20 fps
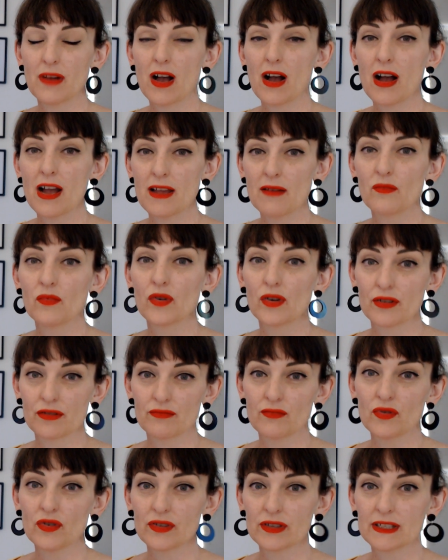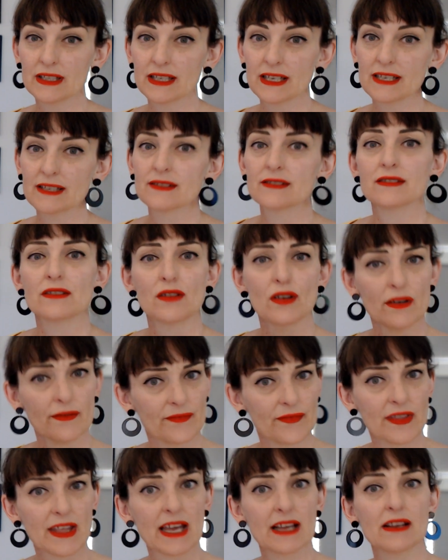I am worth more than this, you know,
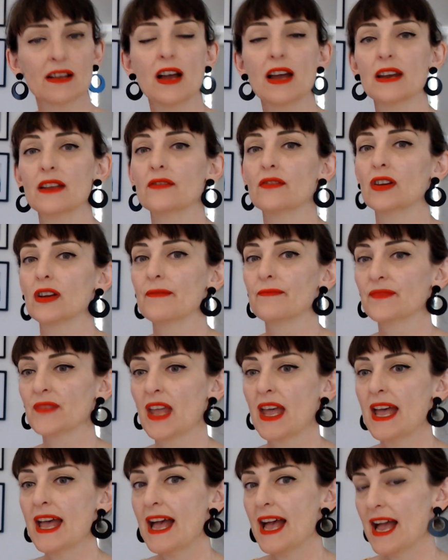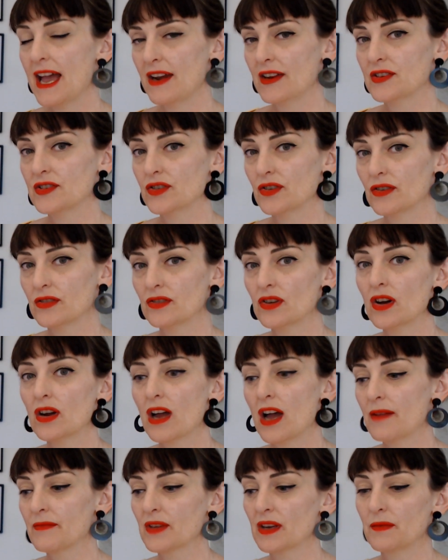that kind of a attitude. Not
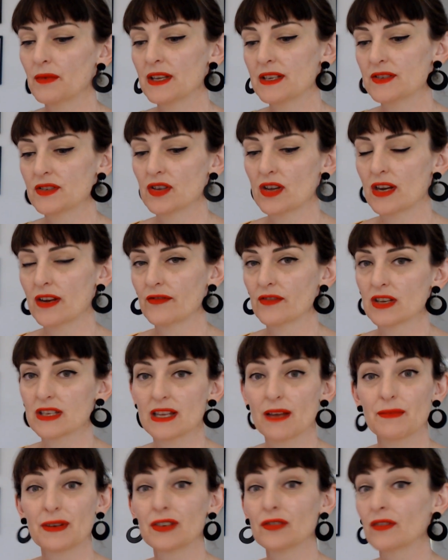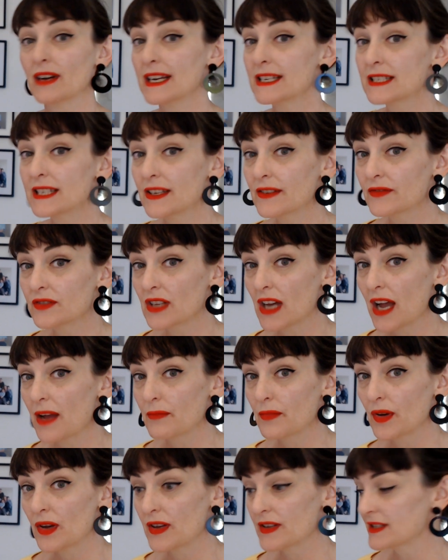I'm going to be assertive because I'm aggressive type
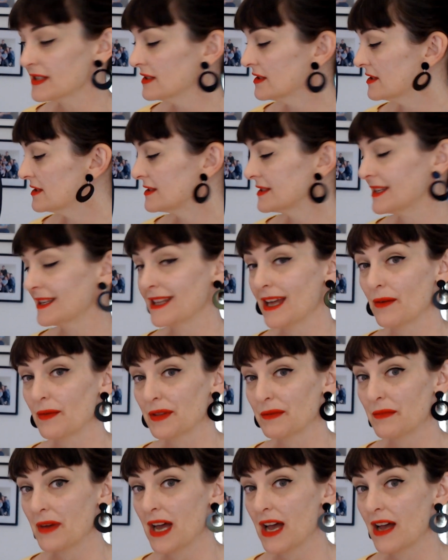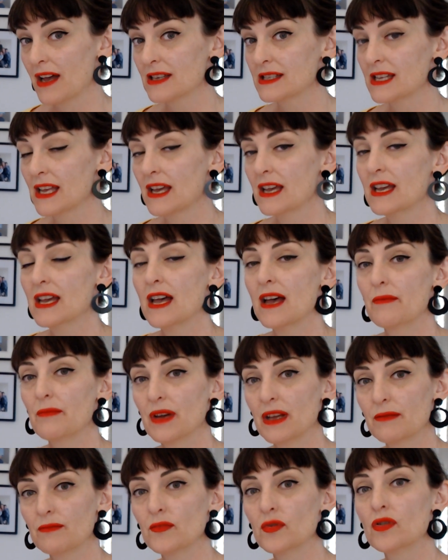person, you'd see that with Mars,
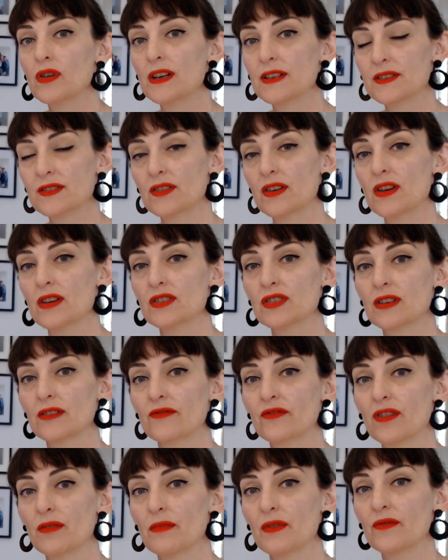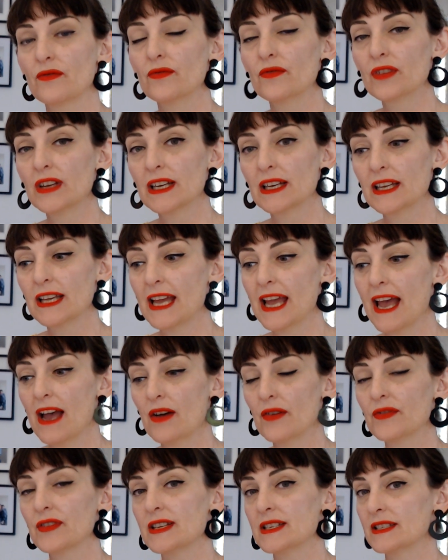but more assertion from a really
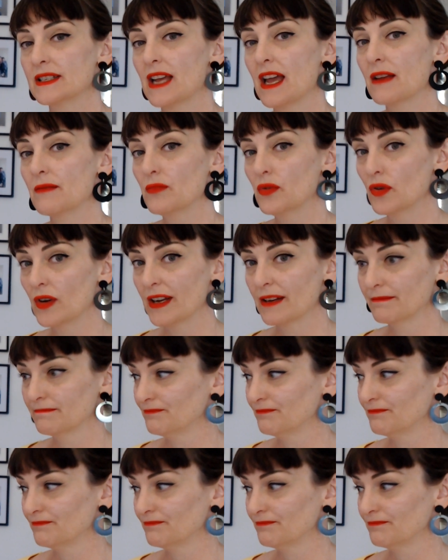healthy standpoint.